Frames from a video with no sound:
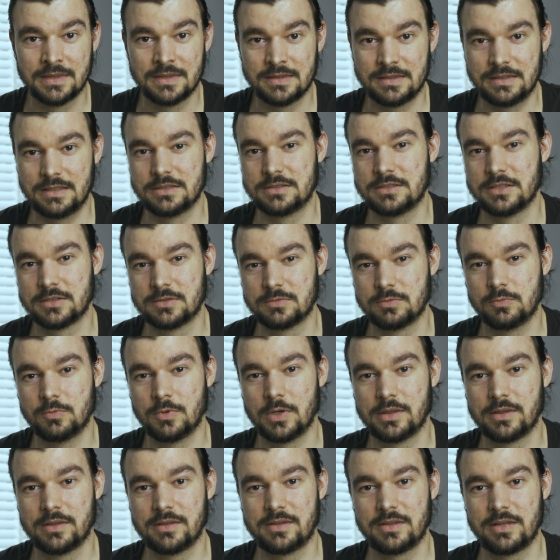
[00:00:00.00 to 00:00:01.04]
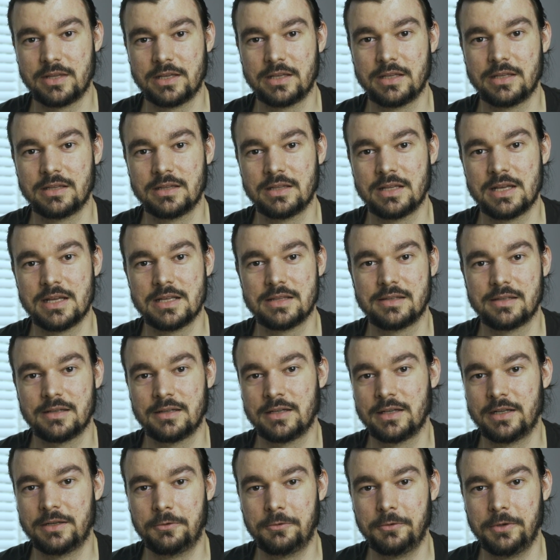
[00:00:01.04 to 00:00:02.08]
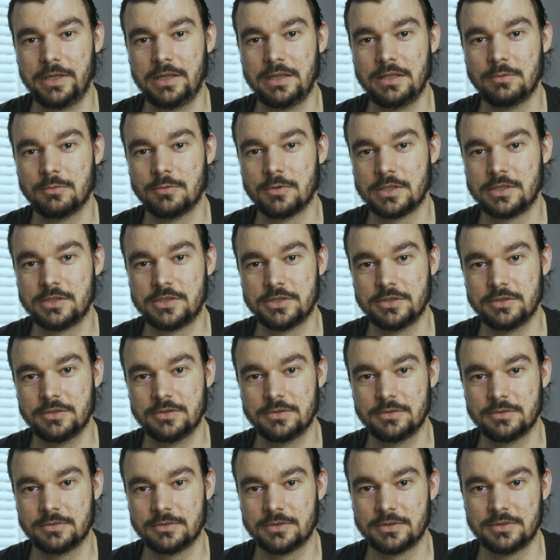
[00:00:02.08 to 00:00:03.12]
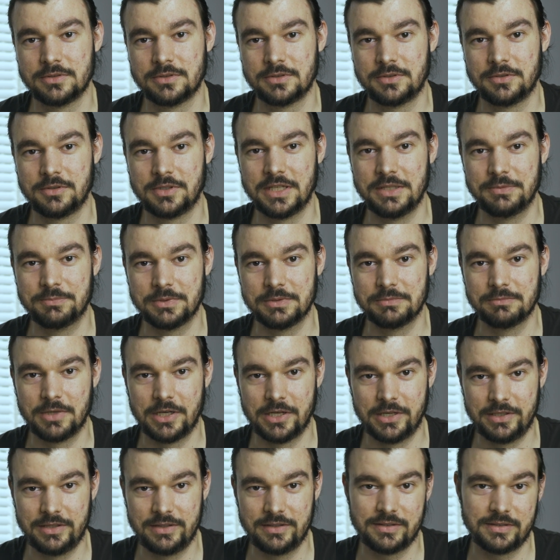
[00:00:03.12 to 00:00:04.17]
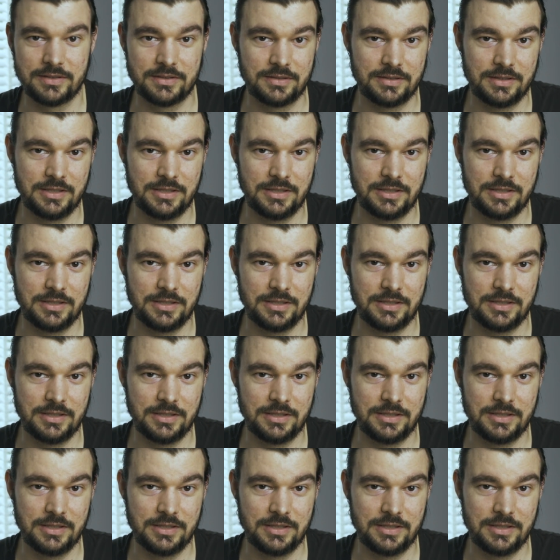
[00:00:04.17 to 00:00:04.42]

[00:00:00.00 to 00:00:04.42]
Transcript: There's just one thing that I really want you to keep in mind,